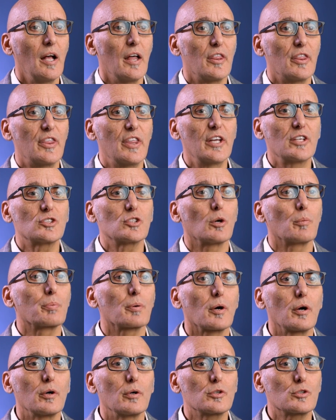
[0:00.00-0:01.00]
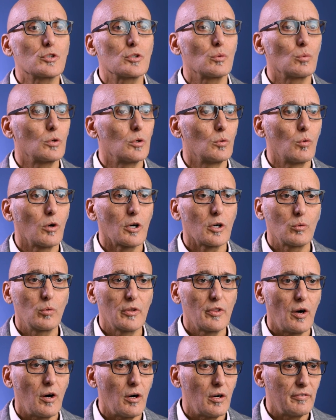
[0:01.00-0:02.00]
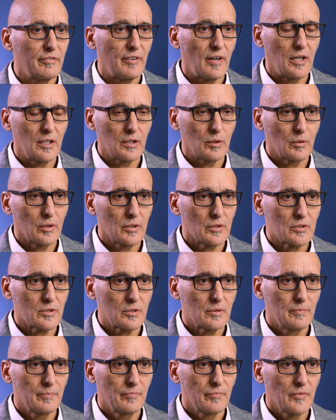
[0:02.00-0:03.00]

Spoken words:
this approach will work with all followers.